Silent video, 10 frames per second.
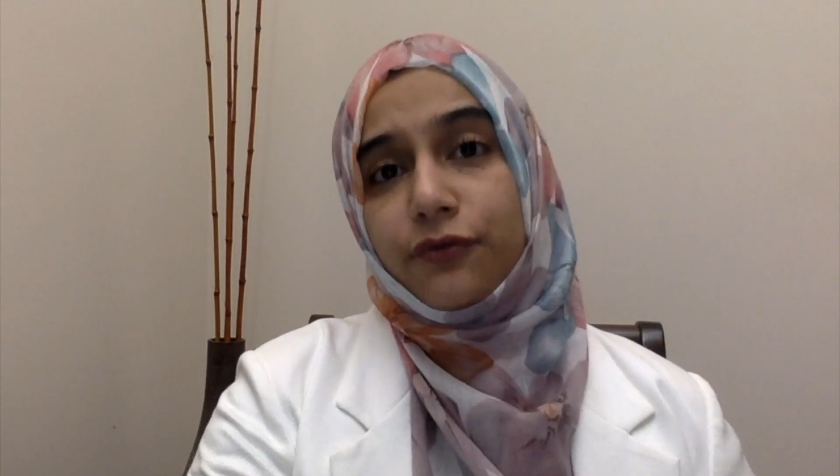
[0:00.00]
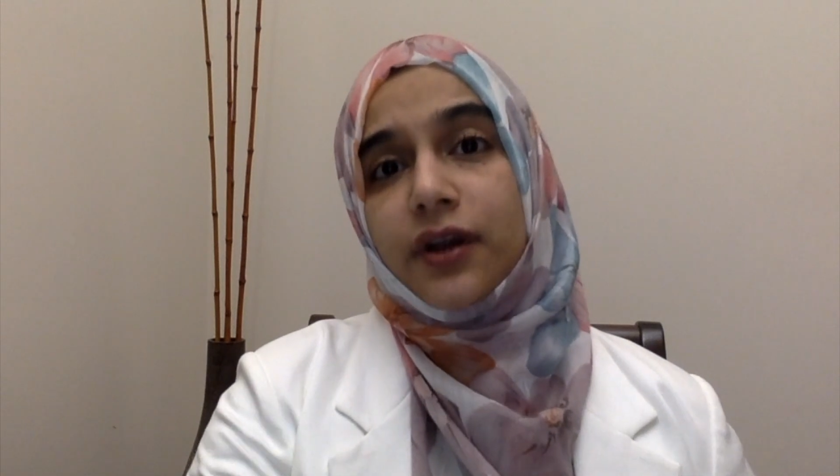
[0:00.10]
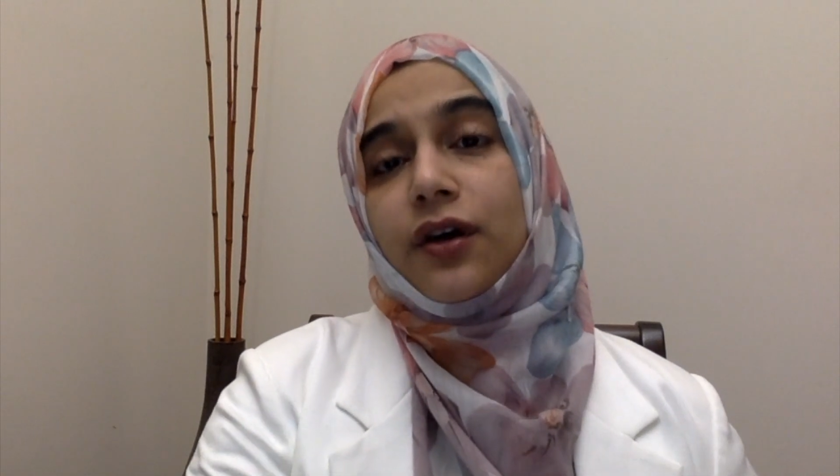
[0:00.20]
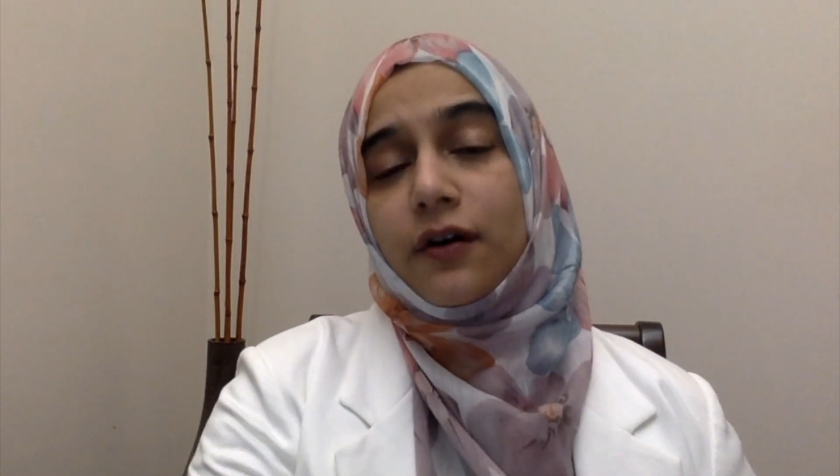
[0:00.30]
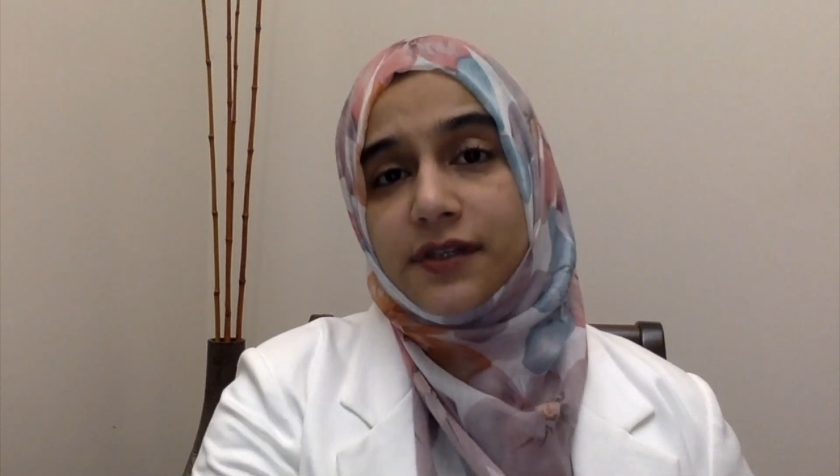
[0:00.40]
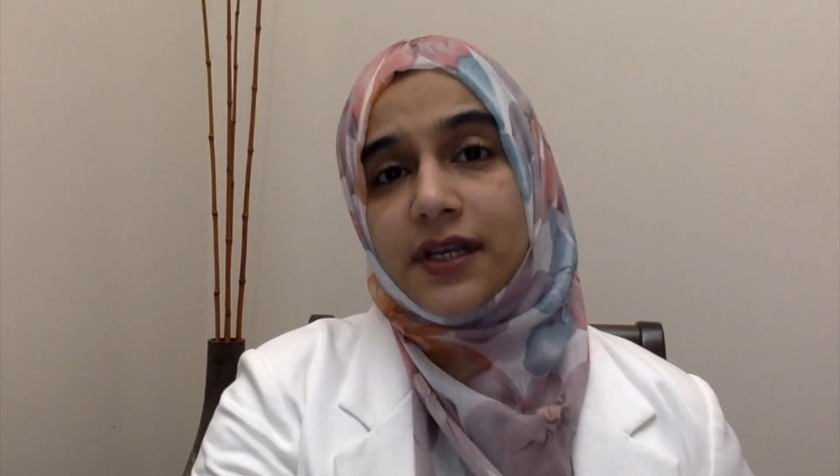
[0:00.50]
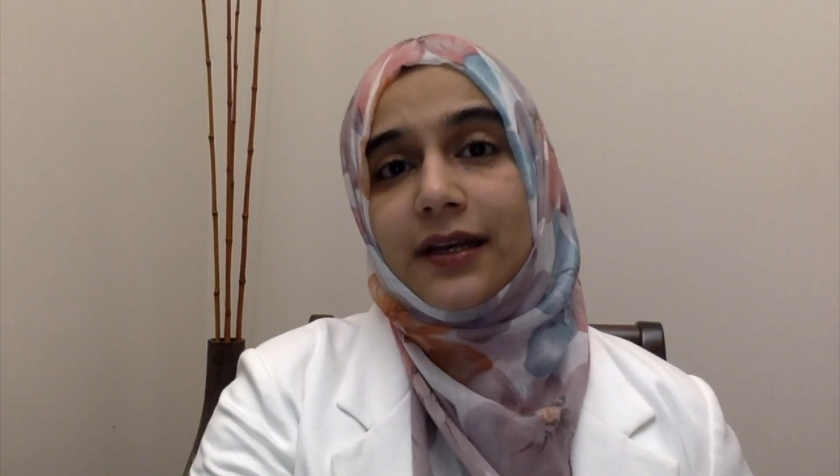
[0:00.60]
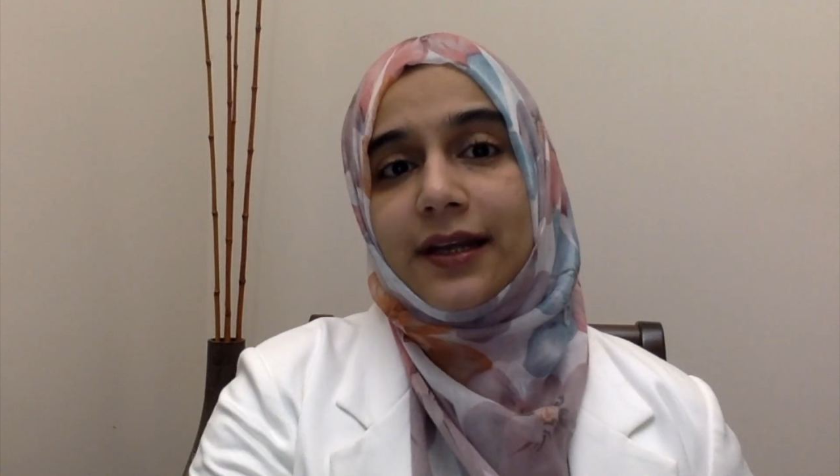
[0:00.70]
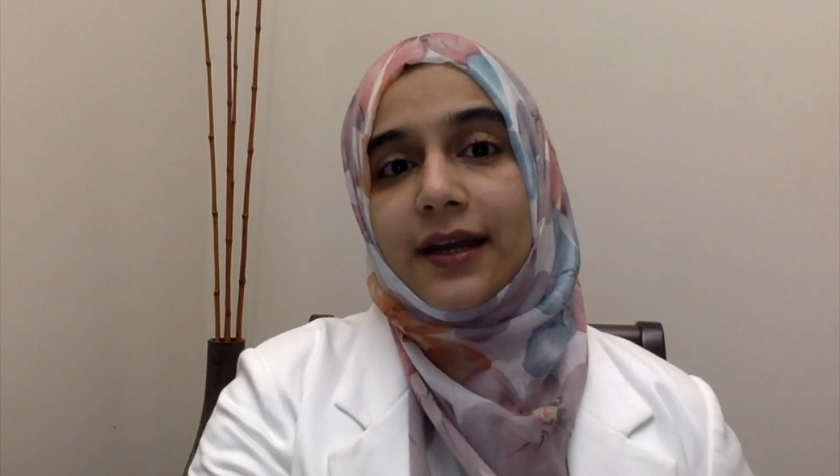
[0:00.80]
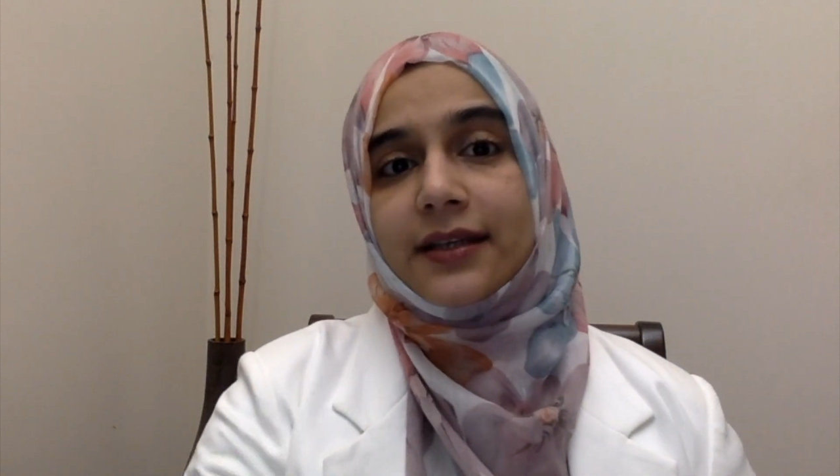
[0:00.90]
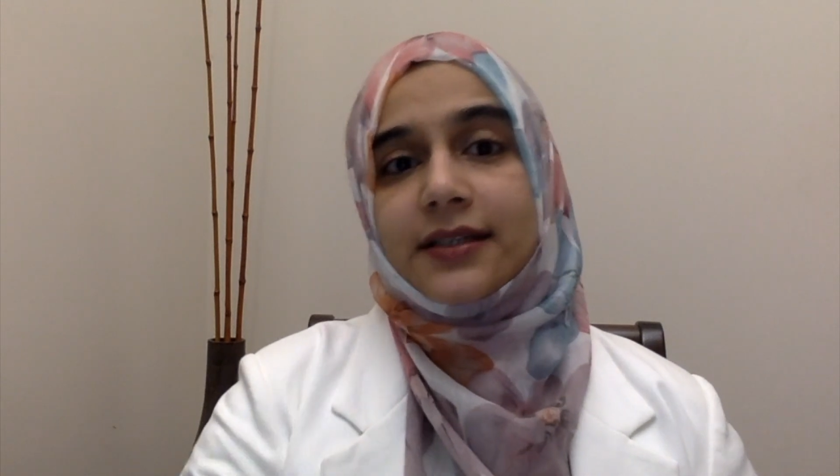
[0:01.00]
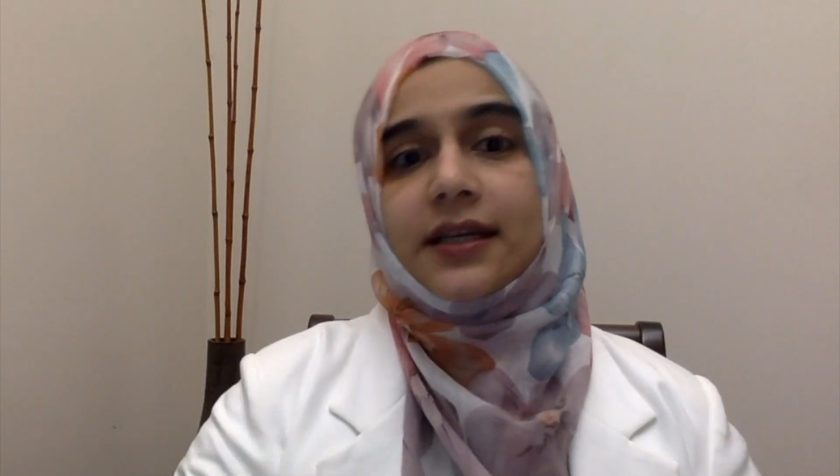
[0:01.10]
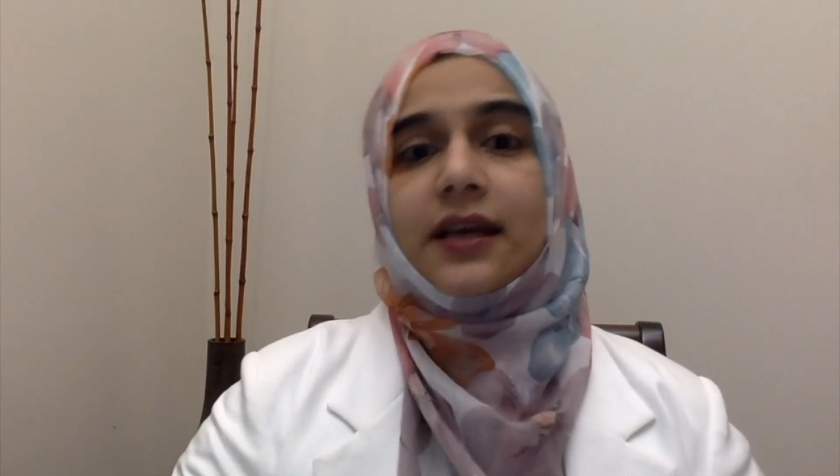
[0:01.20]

rid of cellulite.